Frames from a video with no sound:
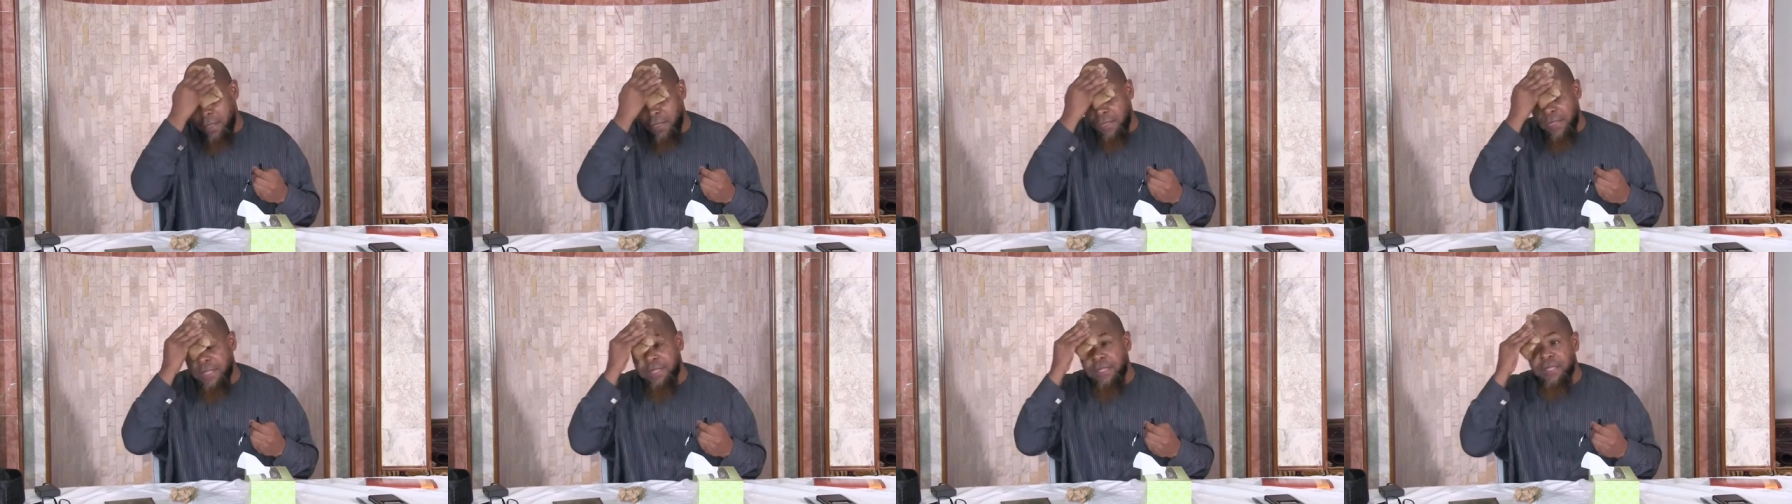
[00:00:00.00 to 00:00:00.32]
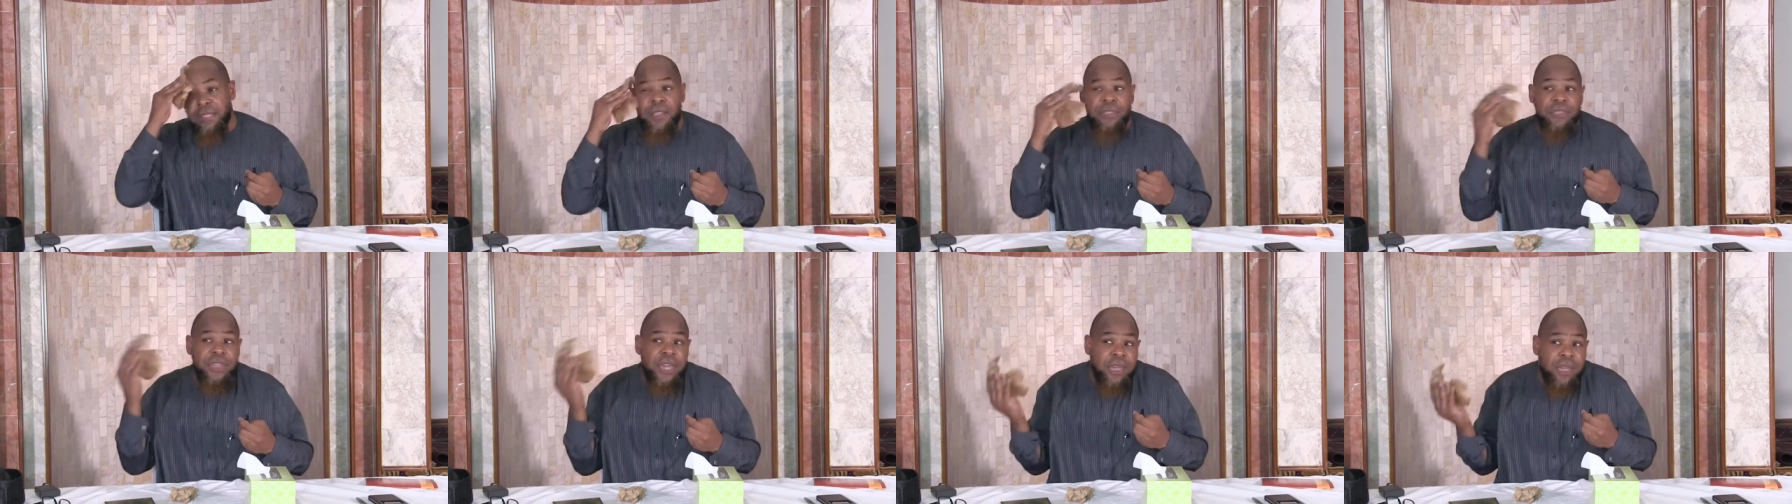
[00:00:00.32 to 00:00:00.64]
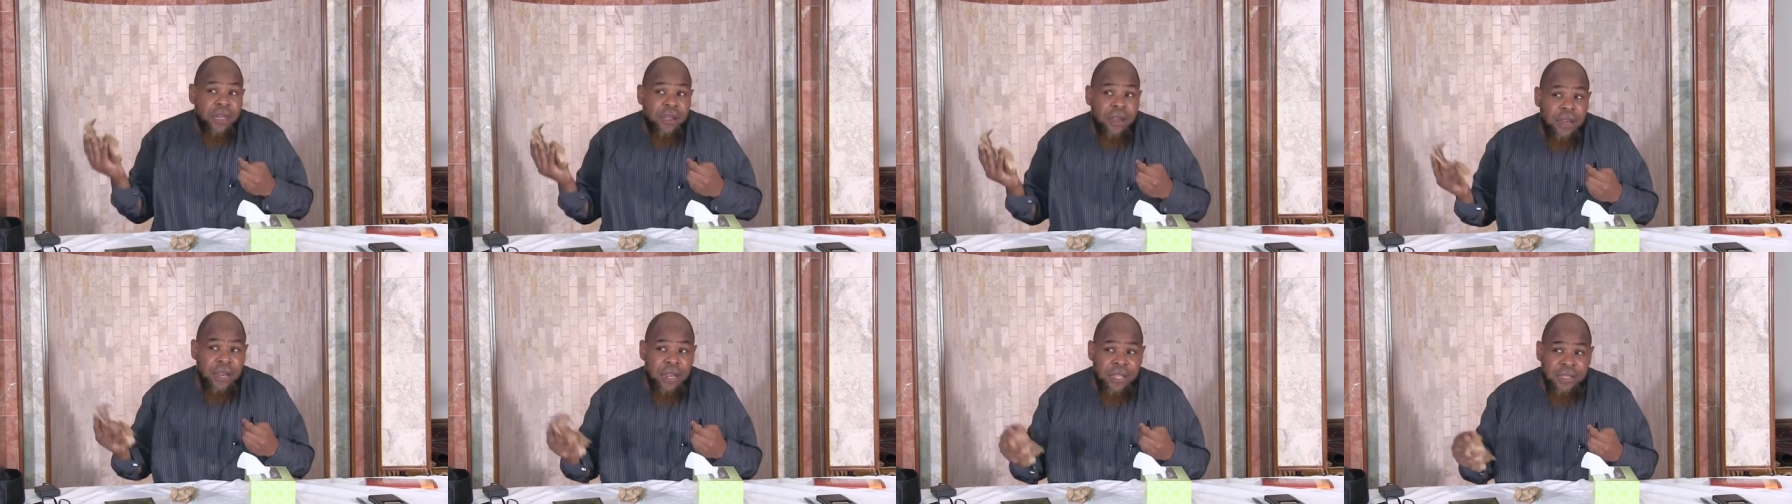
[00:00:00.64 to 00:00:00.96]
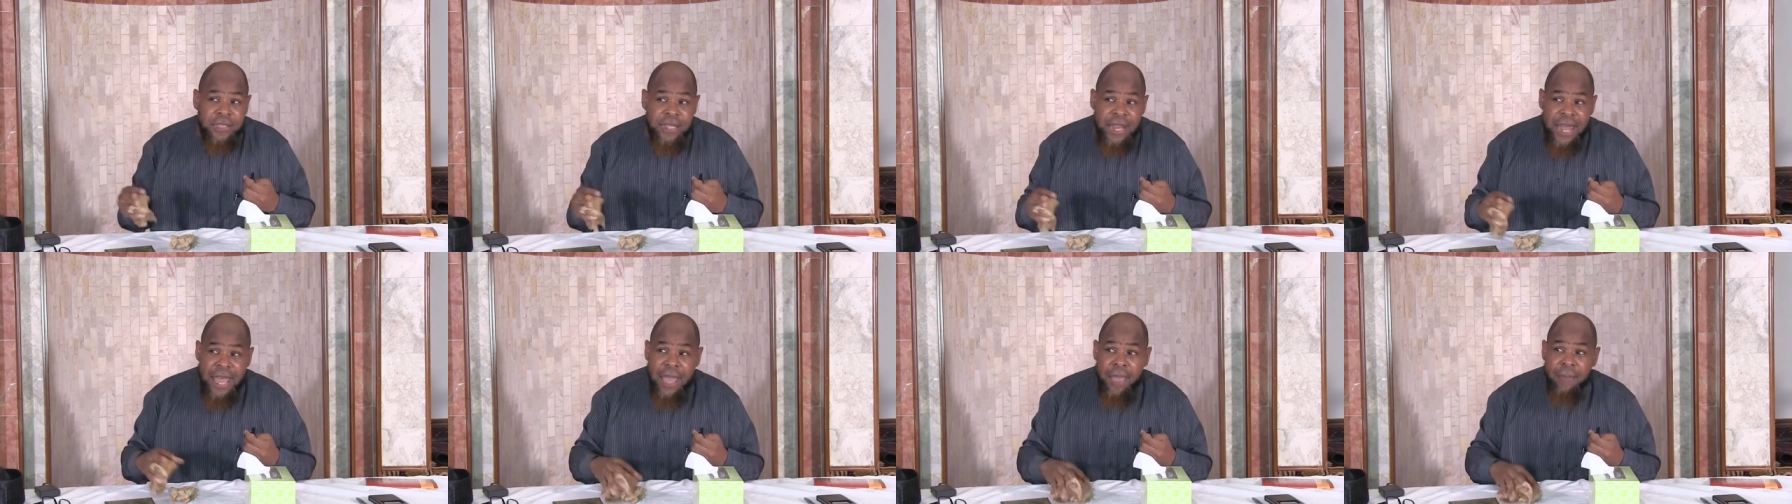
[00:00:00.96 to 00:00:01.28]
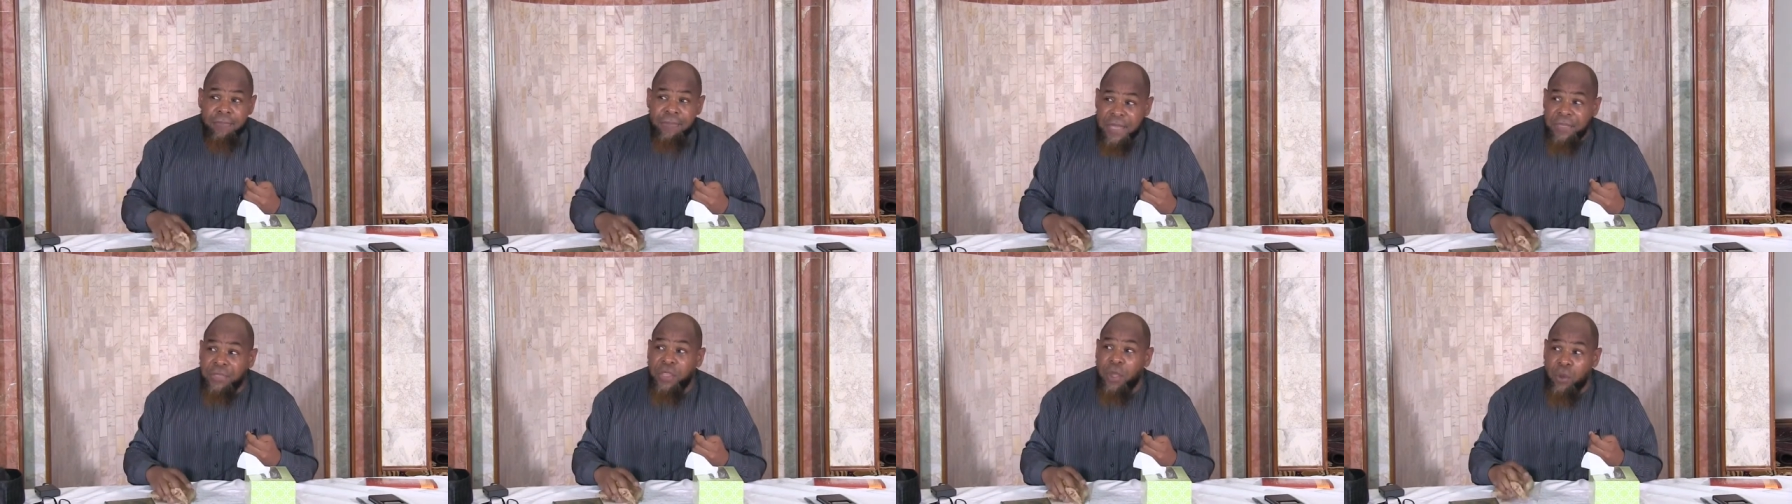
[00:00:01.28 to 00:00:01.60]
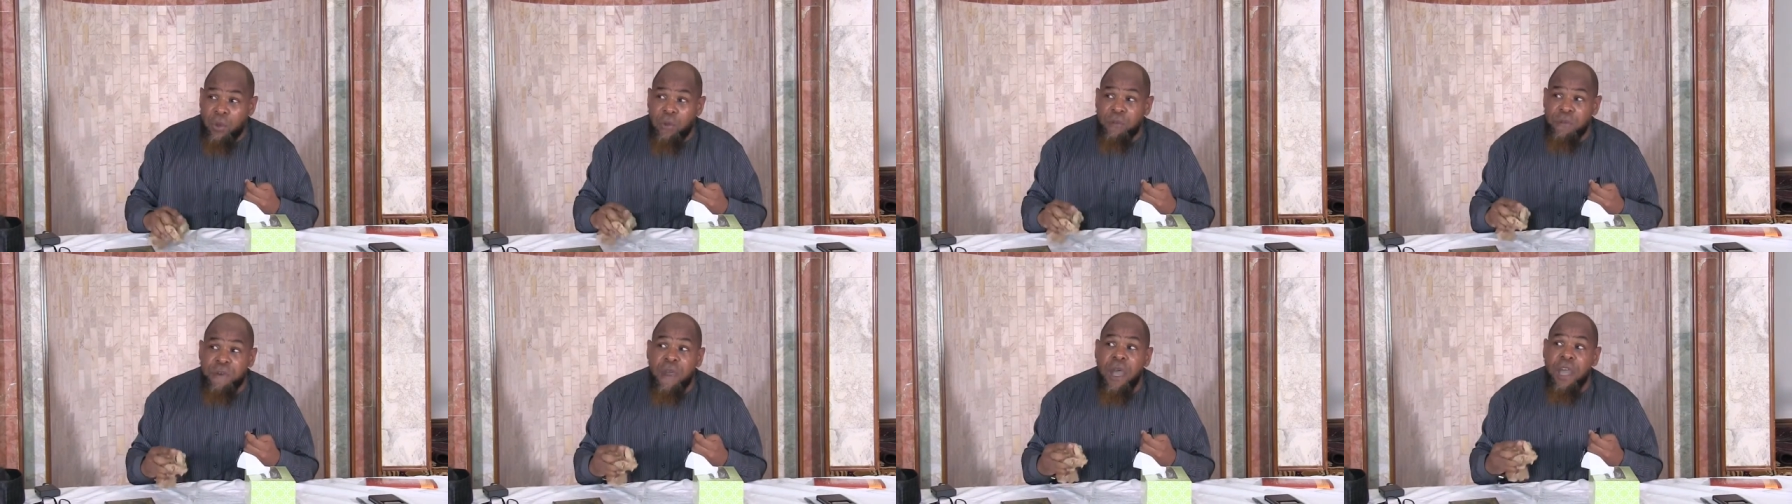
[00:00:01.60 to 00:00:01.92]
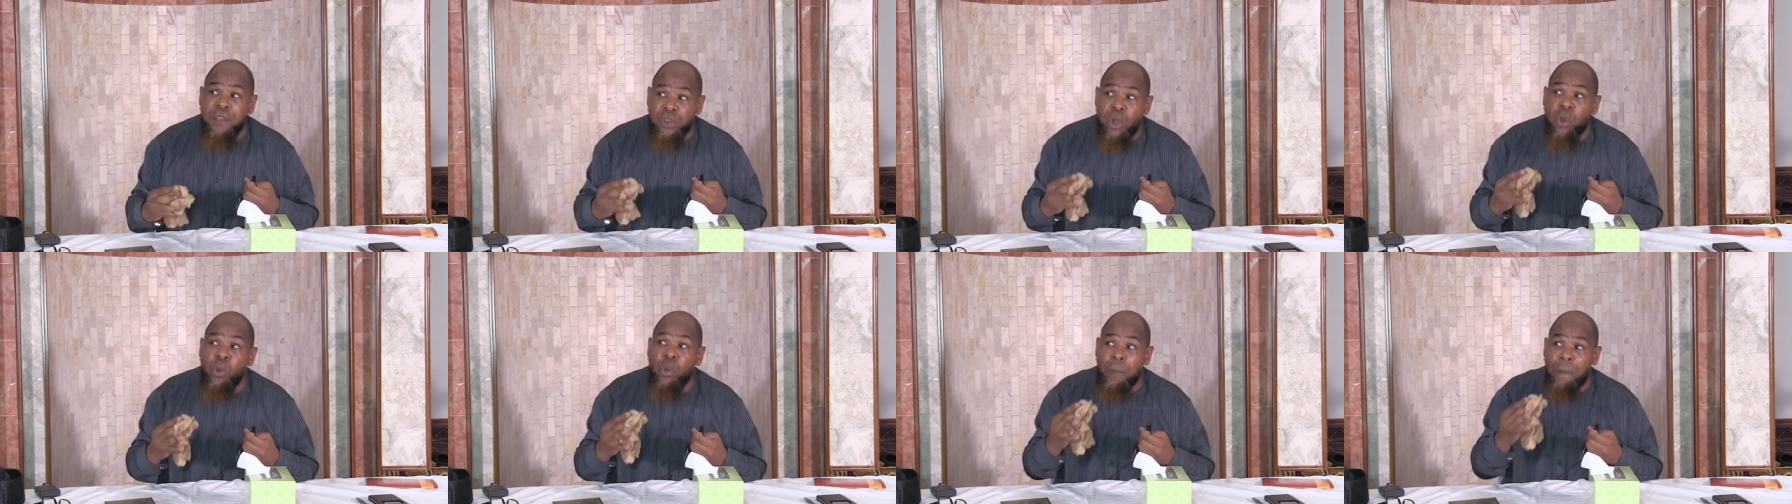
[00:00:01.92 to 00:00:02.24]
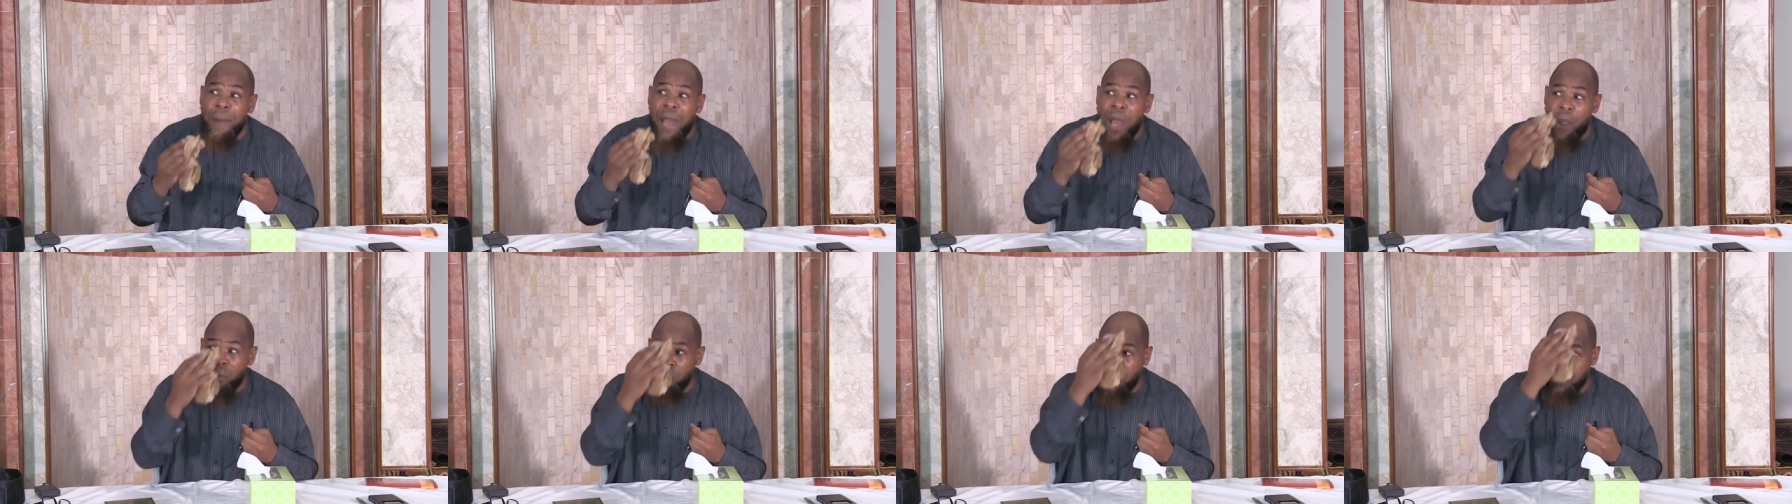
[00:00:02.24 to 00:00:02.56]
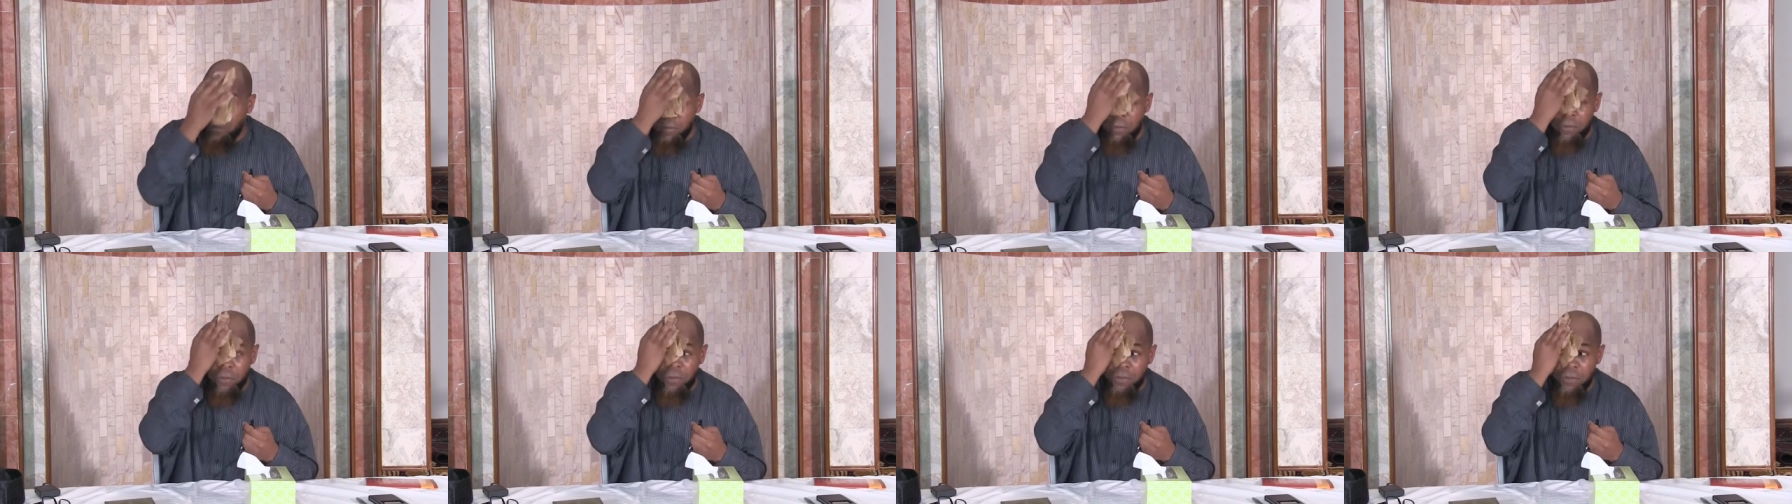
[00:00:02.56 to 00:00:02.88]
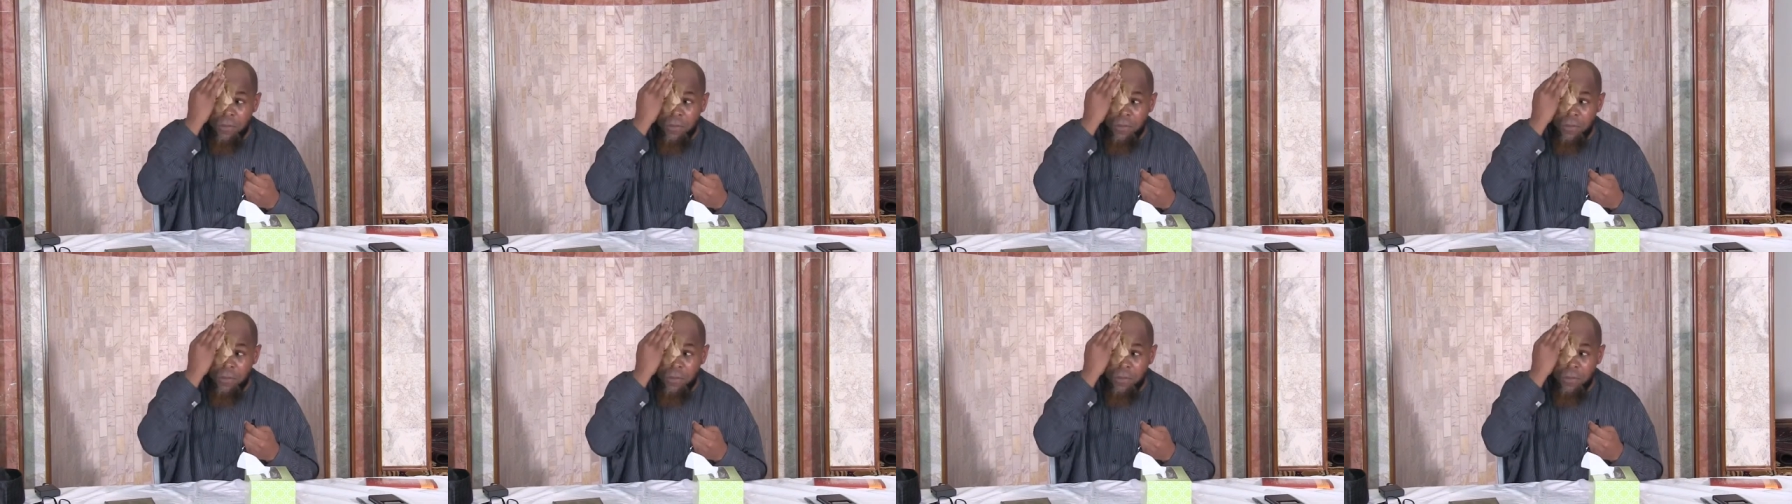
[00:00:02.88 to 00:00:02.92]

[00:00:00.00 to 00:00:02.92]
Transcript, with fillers: This is a dhikr in Islam that the kuffar know about.